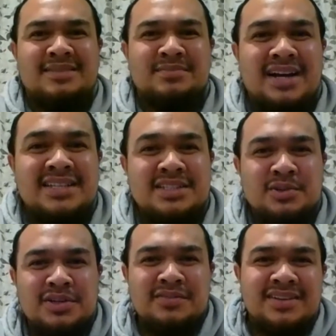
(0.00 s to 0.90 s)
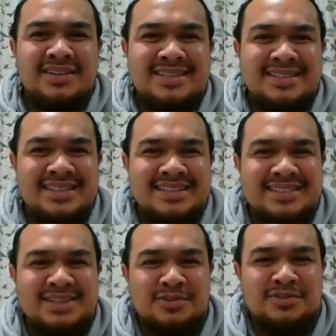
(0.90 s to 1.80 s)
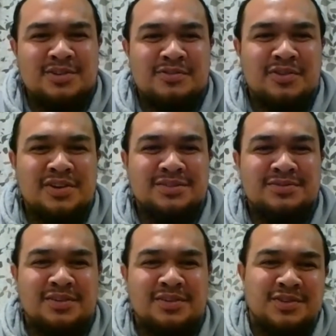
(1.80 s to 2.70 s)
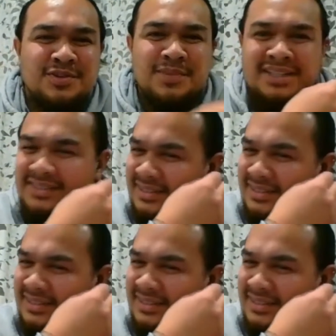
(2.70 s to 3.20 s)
Ati Olive, is good friends of you, Money.